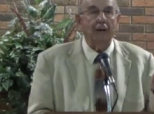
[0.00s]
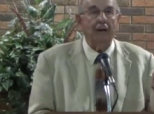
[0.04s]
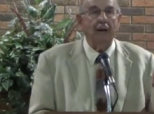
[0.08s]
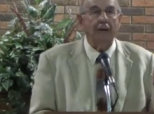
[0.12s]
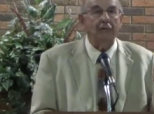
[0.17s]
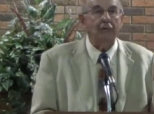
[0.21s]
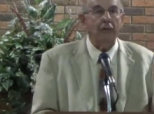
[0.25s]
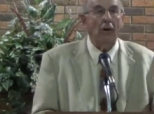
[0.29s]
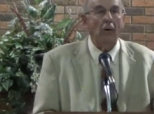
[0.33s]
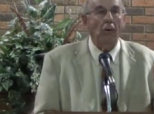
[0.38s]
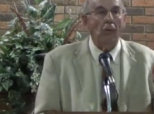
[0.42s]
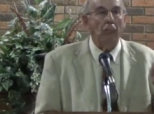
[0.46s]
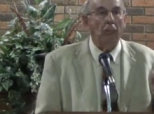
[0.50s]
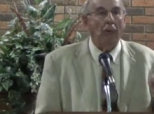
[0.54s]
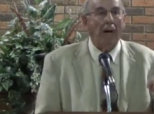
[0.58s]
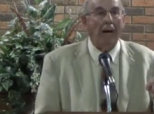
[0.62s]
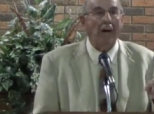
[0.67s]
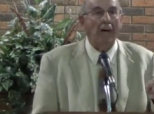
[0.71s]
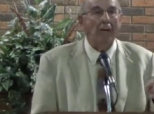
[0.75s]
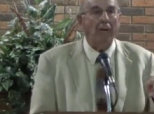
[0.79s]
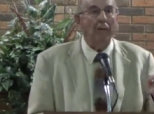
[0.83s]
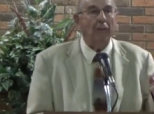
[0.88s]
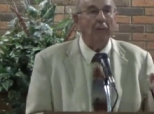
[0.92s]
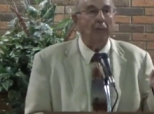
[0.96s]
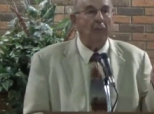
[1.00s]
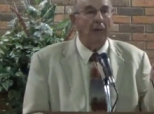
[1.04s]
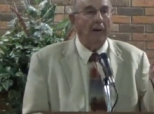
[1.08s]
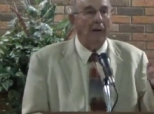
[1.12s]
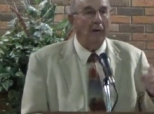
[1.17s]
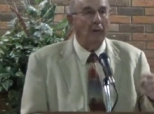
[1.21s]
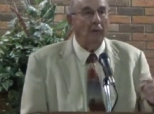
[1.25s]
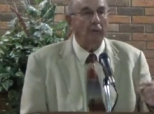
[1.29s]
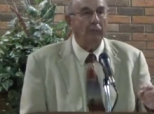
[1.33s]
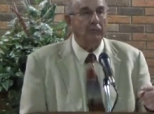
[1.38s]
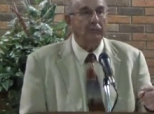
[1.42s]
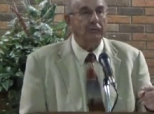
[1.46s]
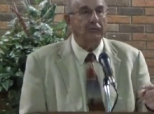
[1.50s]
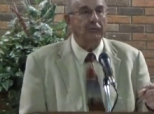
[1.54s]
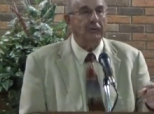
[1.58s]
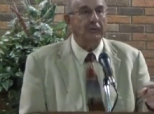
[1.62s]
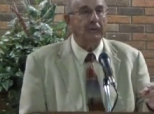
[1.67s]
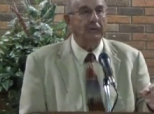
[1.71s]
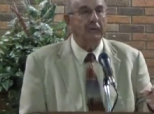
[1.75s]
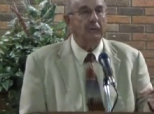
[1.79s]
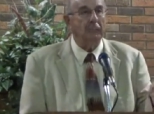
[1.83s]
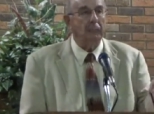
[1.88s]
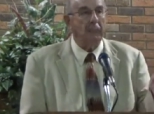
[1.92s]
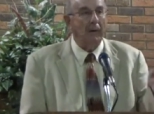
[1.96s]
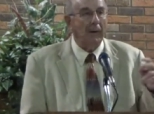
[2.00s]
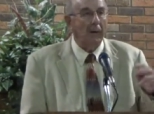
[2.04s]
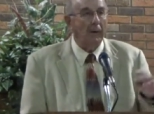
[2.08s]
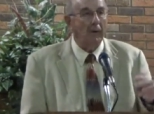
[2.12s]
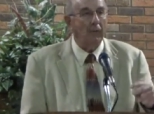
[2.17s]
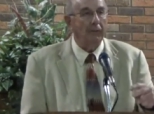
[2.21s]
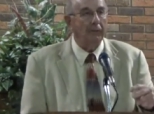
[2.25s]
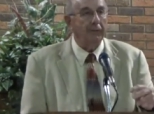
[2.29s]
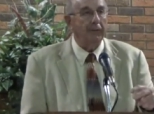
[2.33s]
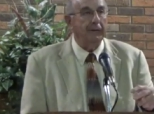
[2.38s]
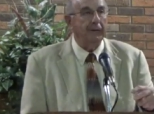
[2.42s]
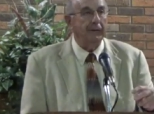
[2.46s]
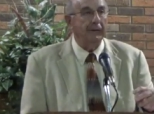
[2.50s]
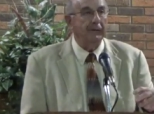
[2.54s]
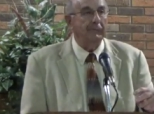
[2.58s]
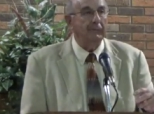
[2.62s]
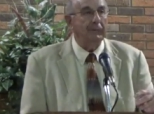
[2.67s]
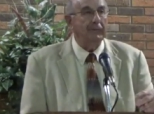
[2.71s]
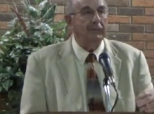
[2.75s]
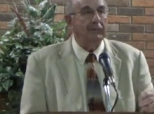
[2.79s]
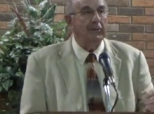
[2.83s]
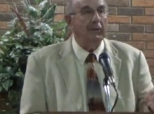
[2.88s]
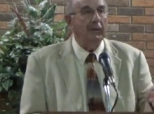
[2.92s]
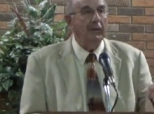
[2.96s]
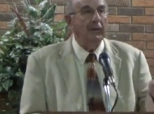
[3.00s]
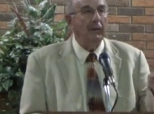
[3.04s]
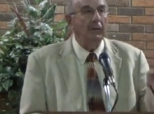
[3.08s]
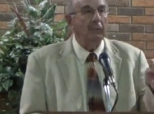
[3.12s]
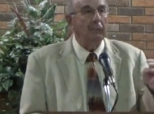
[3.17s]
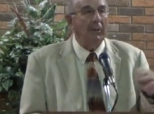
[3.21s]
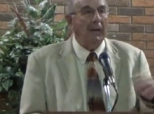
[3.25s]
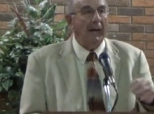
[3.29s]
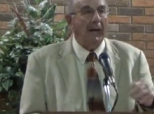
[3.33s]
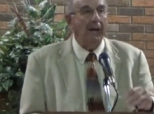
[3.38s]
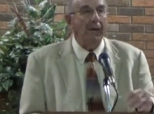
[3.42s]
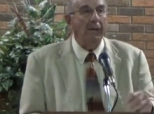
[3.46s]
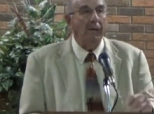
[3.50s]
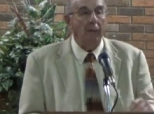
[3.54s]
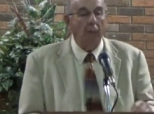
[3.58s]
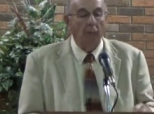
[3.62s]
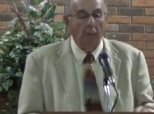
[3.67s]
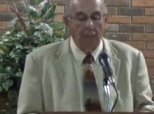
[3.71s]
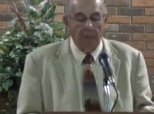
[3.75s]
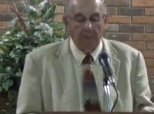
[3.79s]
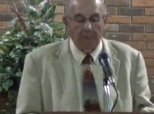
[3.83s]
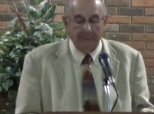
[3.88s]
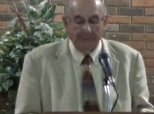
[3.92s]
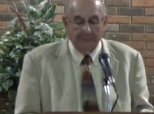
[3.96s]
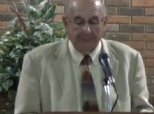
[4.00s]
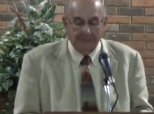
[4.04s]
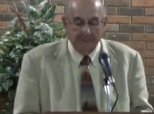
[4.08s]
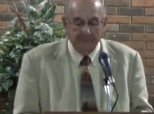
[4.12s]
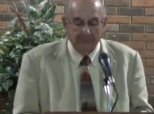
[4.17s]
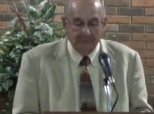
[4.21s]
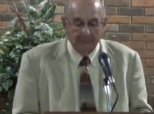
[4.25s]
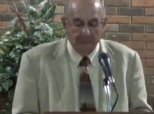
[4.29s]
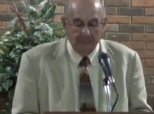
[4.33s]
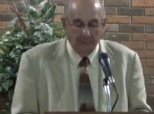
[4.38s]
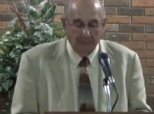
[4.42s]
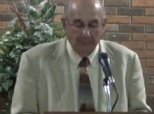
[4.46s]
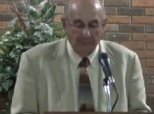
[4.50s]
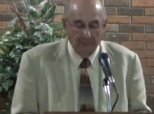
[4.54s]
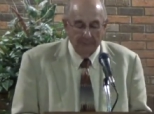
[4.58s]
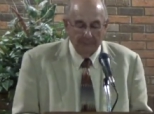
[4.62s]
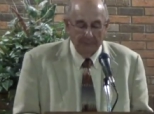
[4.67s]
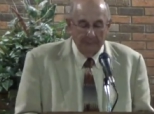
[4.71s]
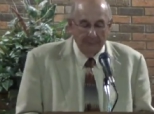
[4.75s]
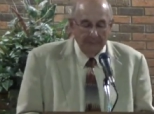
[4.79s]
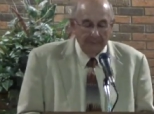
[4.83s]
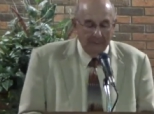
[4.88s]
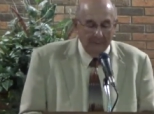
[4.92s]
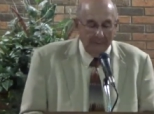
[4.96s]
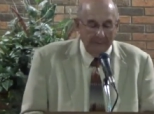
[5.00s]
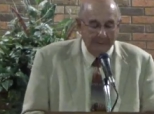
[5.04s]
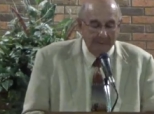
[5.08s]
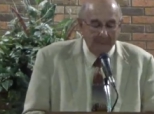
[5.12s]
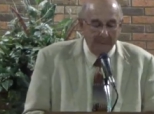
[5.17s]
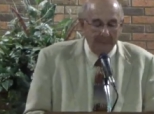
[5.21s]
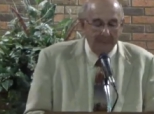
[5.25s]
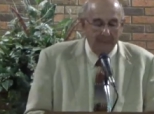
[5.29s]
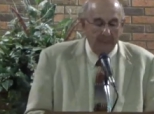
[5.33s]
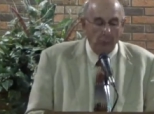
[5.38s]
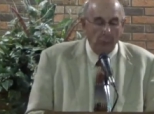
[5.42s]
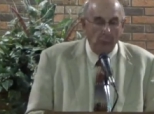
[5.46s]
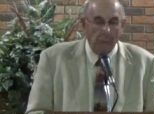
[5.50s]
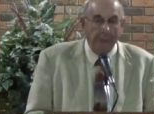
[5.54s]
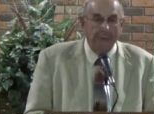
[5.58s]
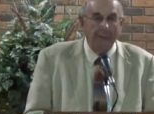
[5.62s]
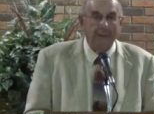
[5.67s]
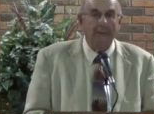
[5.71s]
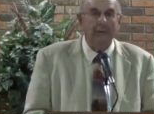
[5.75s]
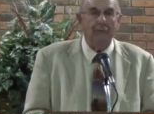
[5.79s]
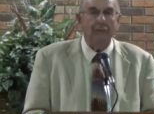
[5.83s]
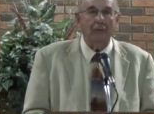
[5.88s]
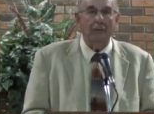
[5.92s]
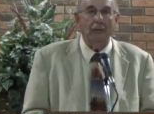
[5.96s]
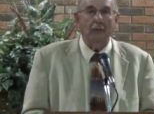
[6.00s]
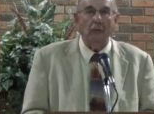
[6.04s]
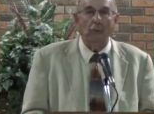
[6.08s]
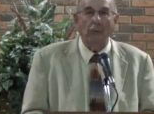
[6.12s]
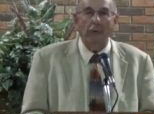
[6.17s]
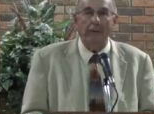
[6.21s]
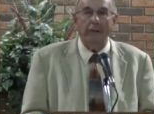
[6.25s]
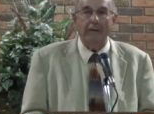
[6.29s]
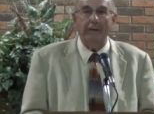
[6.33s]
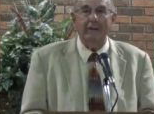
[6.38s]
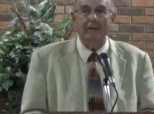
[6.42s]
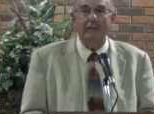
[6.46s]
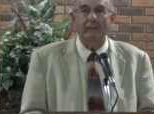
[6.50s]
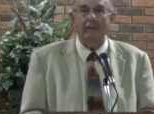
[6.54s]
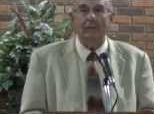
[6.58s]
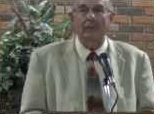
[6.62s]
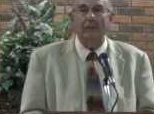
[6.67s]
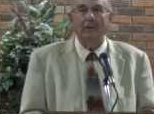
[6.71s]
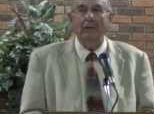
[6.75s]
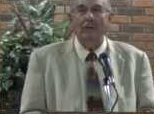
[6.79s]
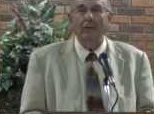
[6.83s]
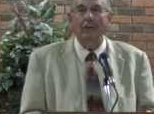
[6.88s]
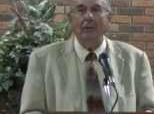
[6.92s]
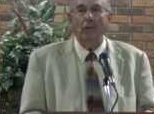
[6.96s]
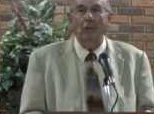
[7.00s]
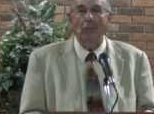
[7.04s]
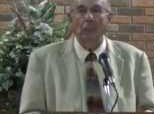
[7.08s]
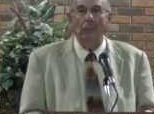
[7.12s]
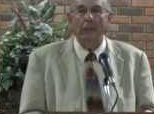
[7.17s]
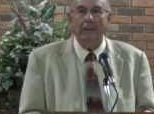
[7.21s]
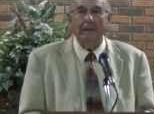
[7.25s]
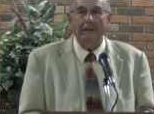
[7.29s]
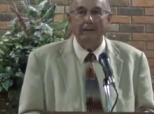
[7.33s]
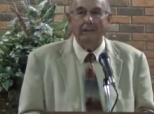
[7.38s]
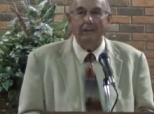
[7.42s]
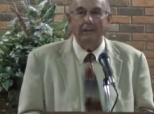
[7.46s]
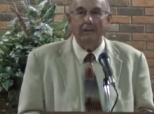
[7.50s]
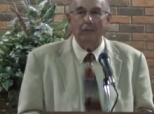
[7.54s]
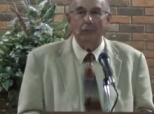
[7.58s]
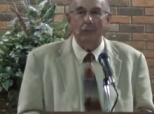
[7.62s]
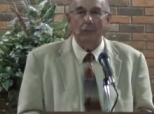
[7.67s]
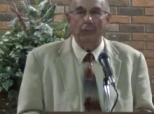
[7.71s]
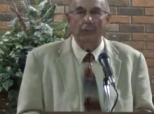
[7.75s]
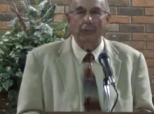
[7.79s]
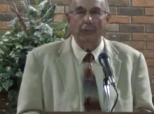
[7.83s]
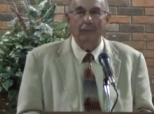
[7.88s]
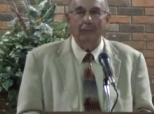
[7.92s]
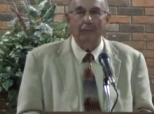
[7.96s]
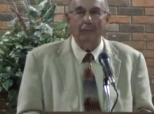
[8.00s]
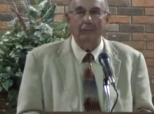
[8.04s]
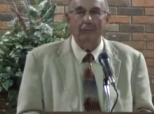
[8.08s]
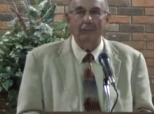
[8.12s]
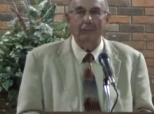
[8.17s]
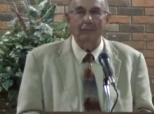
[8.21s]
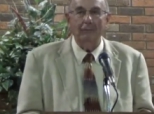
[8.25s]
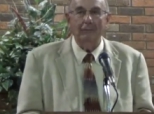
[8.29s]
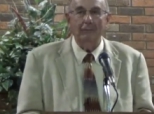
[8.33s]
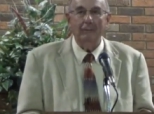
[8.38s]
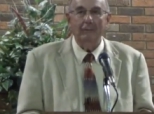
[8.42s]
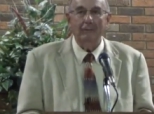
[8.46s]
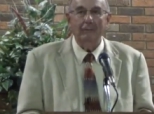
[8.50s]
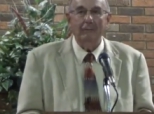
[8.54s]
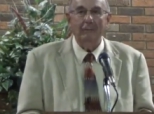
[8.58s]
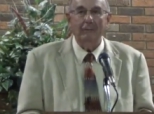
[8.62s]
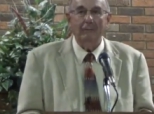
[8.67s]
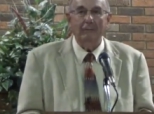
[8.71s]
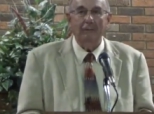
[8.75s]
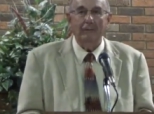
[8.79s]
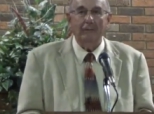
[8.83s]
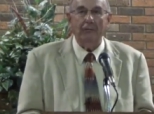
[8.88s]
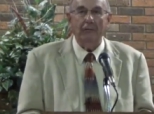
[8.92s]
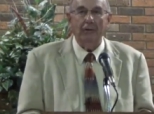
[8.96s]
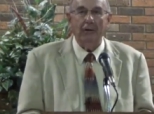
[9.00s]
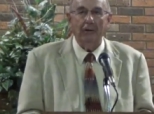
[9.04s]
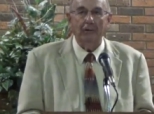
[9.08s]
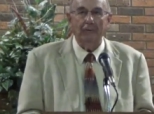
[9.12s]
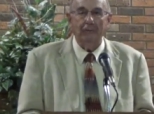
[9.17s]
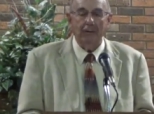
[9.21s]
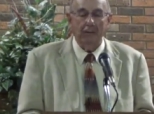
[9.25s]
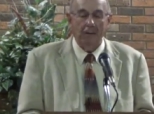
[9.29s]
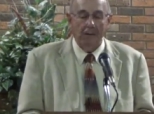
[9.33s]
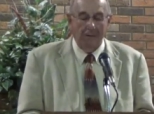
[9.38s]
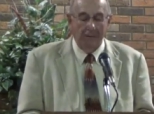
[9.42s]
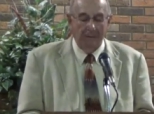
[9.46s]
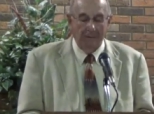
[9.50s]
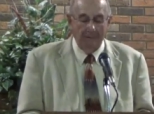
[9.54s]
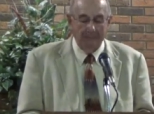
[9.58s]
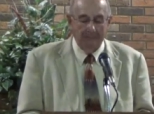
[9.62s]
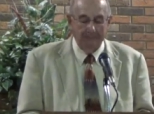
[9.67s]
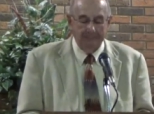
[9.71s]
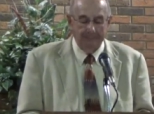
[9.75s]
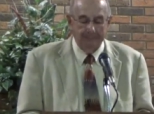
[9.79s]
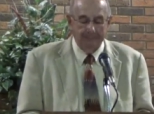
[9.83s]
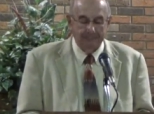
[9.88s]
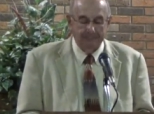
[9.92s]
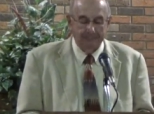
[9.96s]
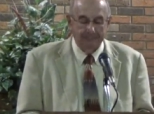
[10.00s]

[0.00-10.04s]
has all power, power over sin, power over the demons, power over nature. Even the winds and the waves obey his will, the Son of God.